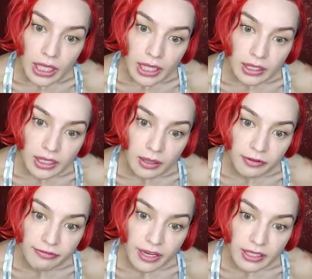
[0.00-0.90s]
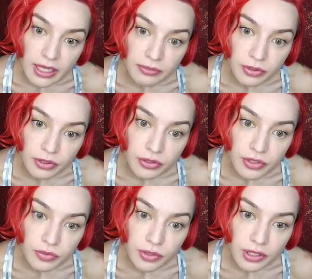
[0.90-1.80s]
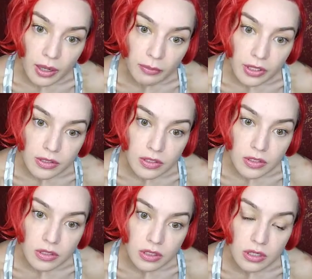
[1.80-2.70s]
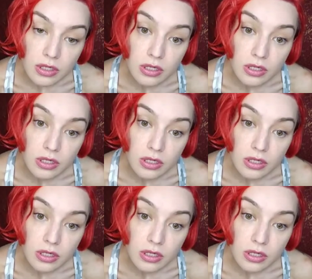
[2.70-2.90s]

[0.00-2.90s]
Can tummy fat can be reduced with dumbbells?